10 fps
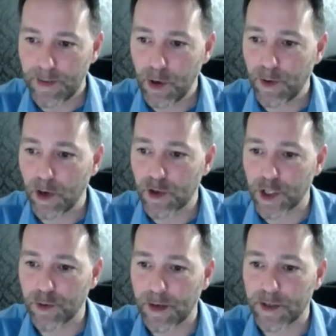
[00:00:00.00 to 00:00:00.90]
I hope all
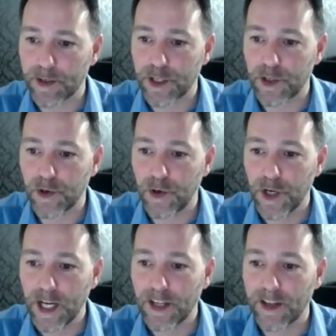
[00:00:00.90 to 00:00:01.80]
the new members
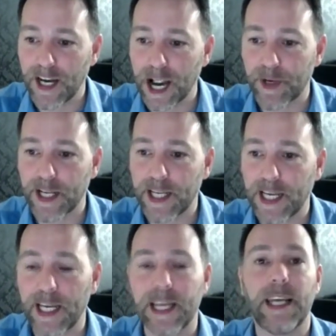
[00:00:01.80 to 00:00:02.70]
know they have to bring
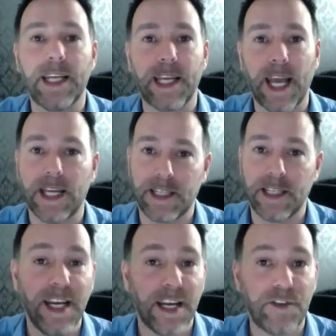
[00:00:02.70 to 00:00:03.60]
cake.
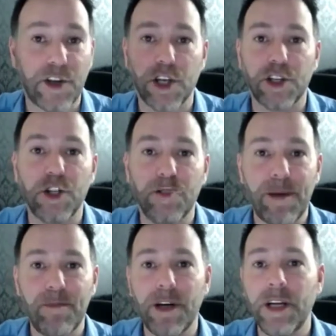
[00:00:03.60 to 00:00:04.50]
Yes, if you're a new
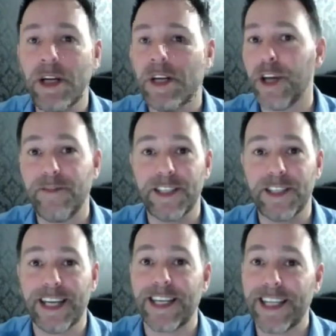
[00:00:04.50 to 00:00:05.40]
member, you have
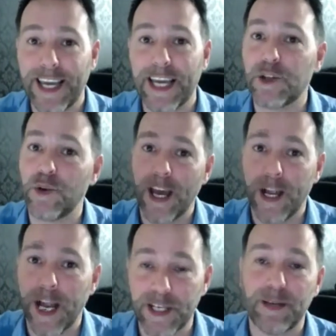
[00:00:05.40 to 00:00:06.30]
to send cake to
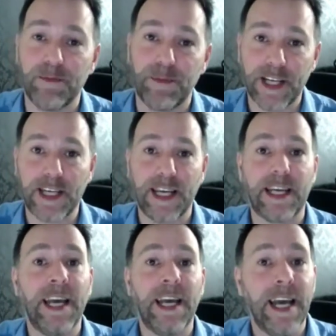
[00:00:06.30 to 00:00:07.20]
everybody and bring
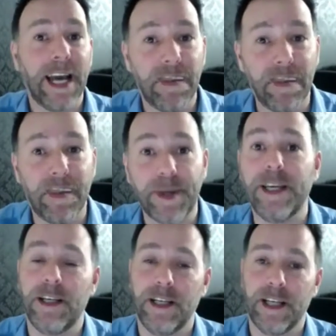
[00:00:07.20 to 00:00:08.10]
cake and
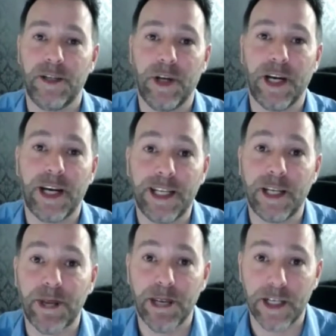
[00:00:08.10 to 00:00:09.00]
beer as well. I
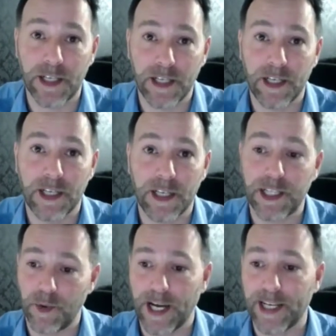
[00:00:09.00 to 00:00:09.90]
need a beer.
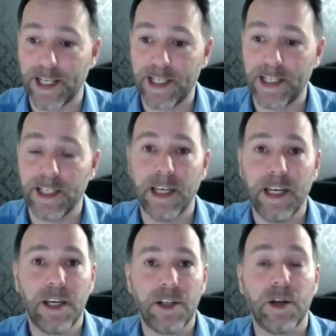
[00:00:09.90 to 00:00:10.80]
That's what I need.
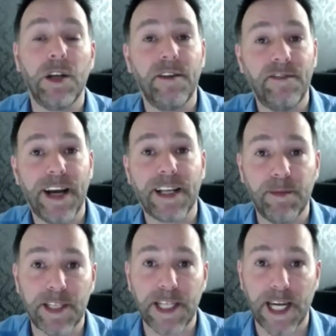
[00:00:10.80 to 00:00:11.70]
So, no, in fact,
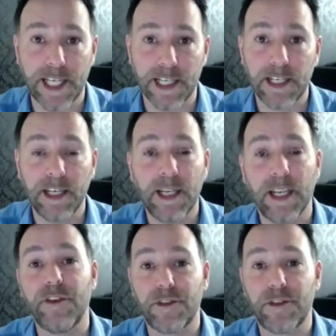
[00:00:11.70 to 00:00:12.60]
give me a cider.
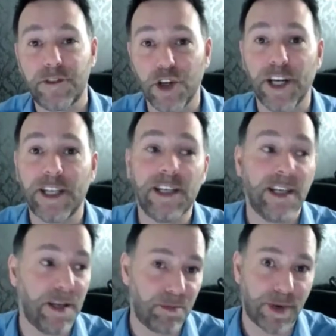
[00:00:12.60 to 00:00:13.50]
If you've just
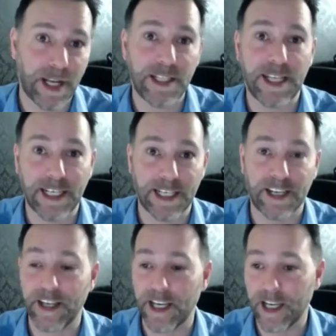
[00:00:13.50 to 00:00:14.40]
joined, bring a
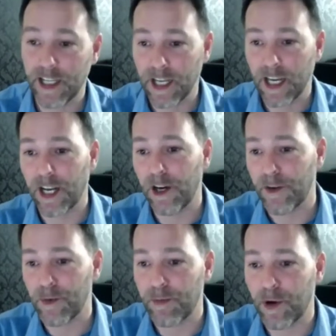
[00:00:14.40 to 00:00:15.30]
cider in there, and I'll
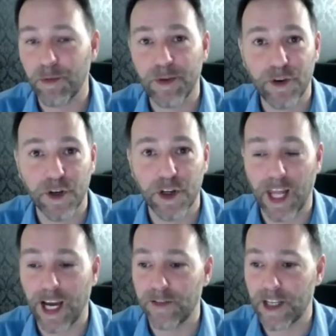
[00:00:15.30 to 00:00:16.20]
have a wee bottle before I go
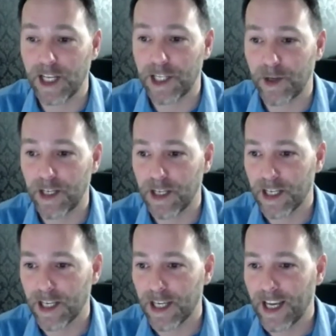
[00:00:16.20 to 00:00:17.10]
on live in the next one.
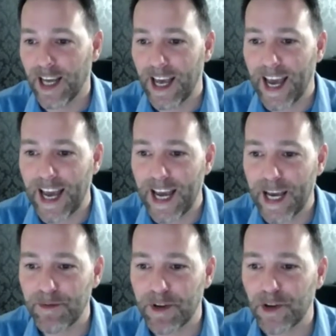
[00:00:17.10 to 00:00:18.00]

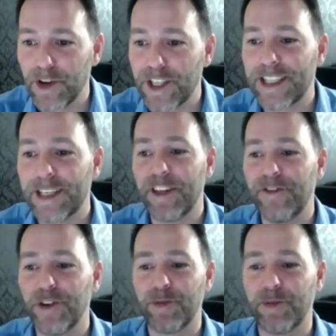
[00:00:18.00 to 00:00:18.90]
Lois, may
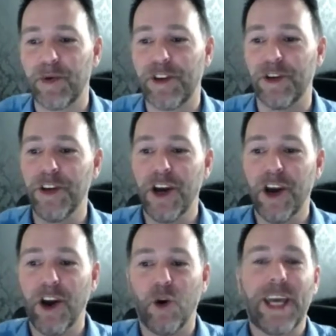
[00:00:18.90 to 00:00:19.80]
the force be with you.
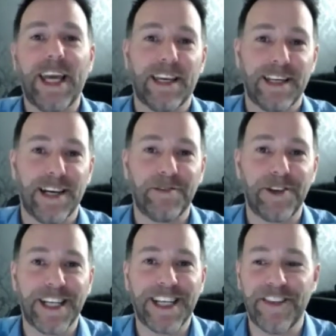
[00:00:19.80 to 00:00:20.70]
Okay,
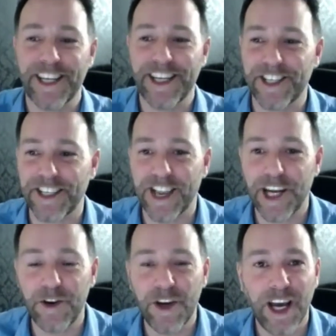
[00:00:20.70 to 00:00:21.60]
I'm going to leave it there just
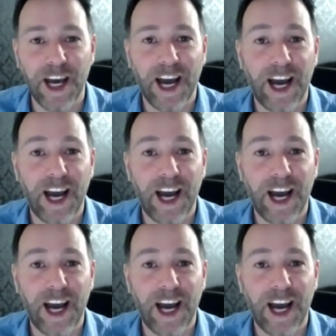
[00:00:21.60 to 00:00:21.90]
now.